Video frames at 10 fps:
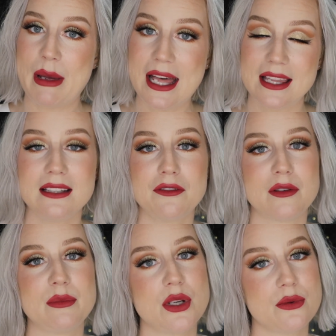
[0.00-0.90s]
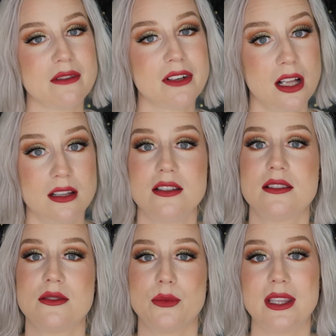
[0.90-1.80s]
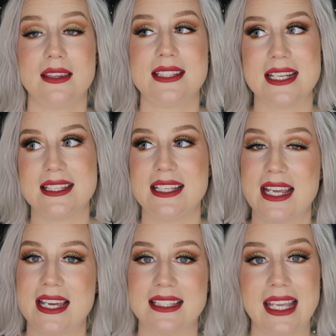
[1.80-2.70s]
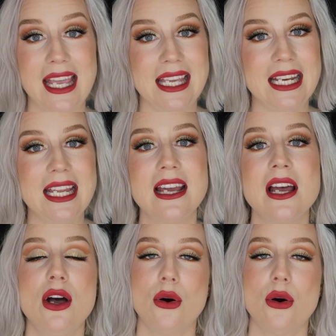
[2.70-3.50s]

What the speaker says: palette from Dose of Colors with Desi and Katie,